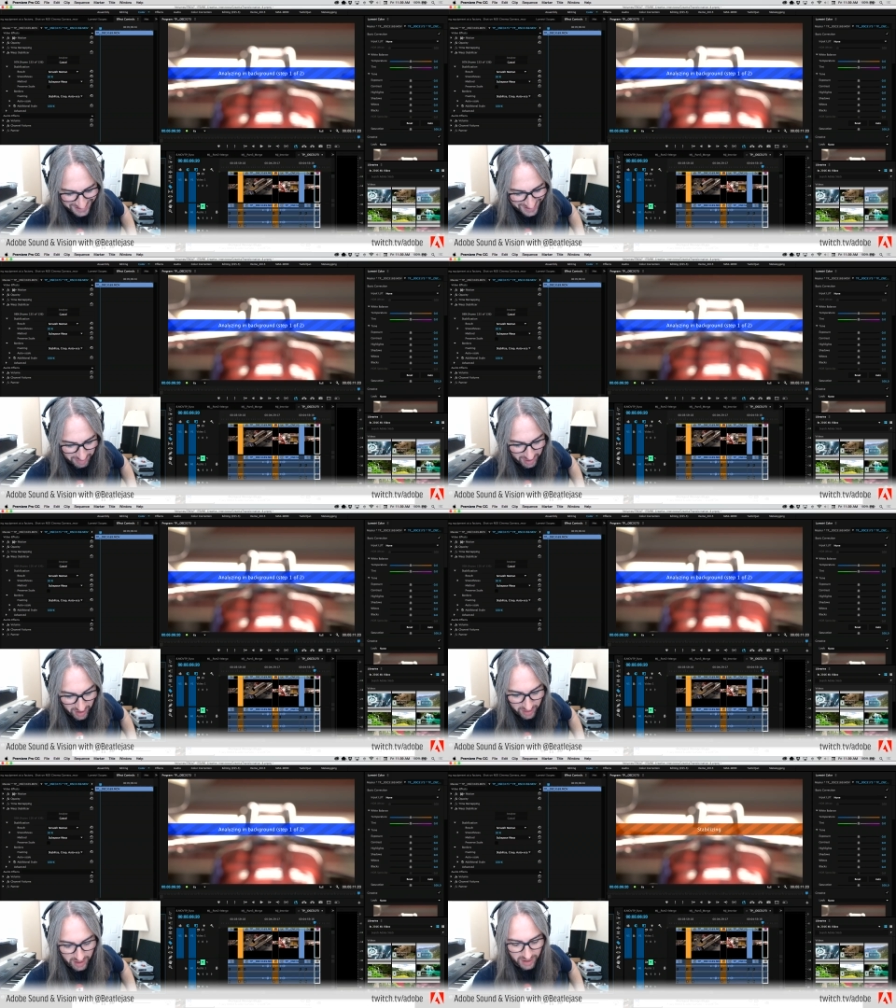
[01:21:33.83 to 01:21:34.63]

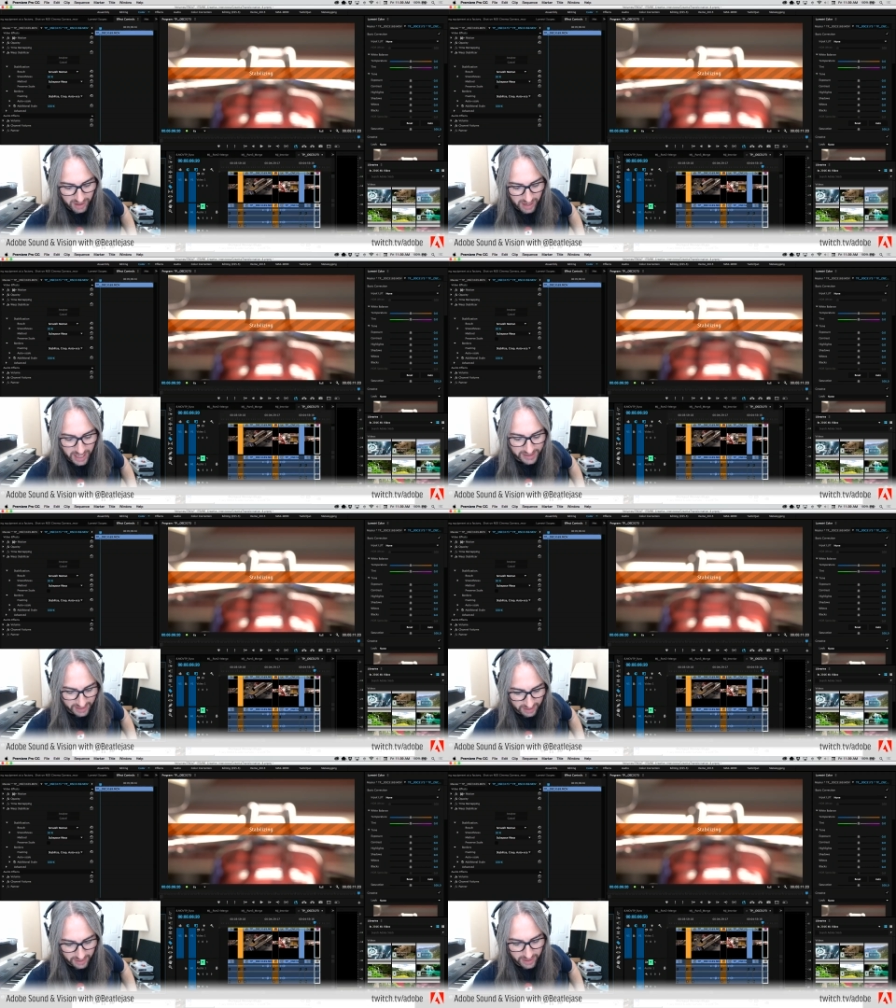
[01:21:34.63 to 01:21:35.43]
CBR. And I
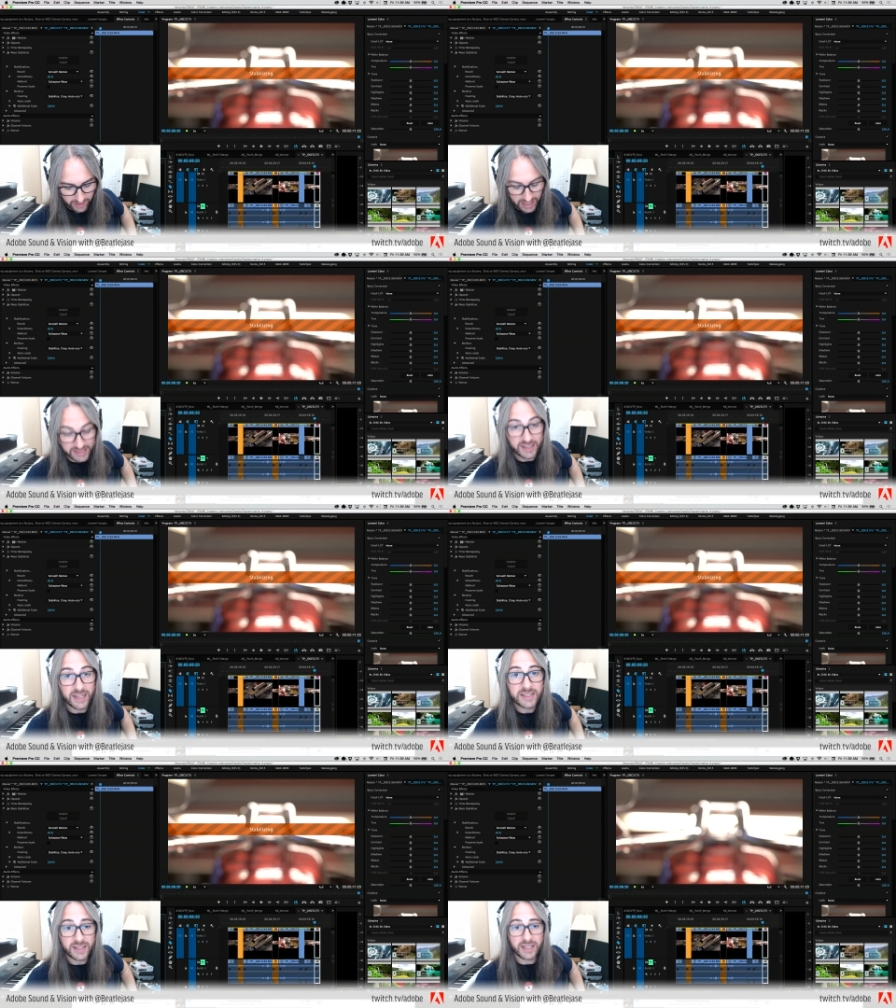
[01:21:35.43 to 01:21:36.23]
see theater. Yes,
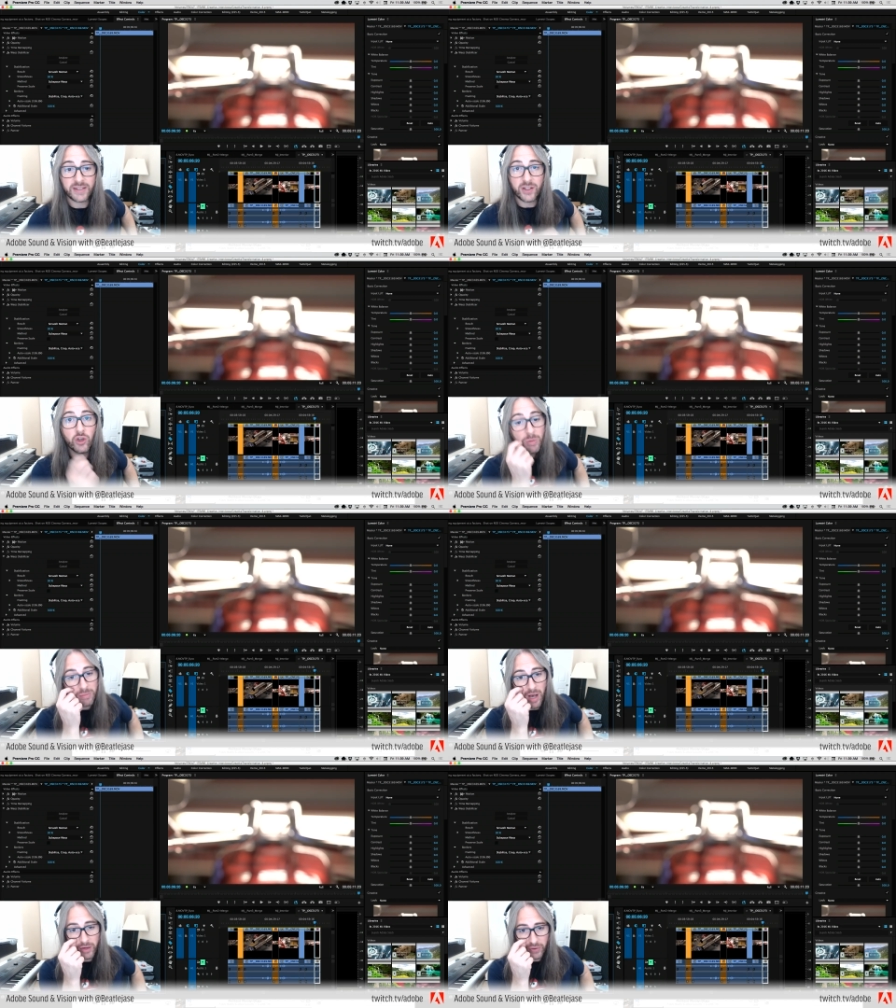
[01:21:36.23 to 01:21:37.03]
it is
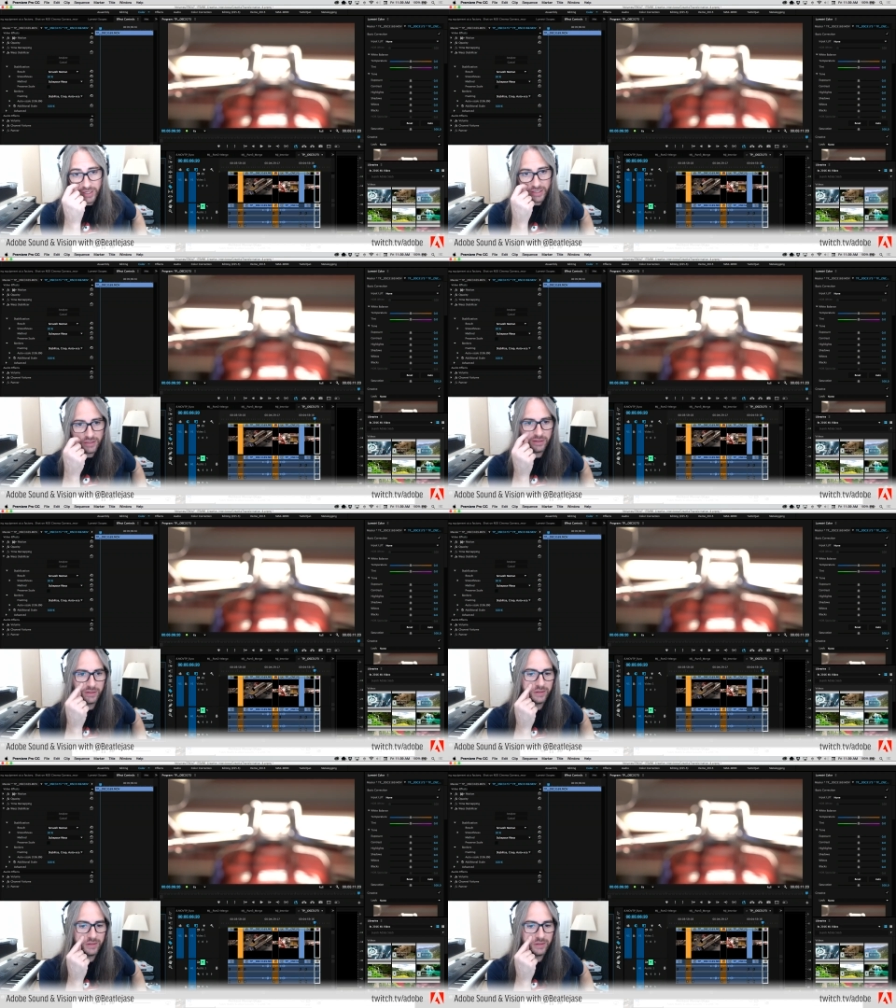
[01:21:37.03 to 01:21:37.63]
human moderated.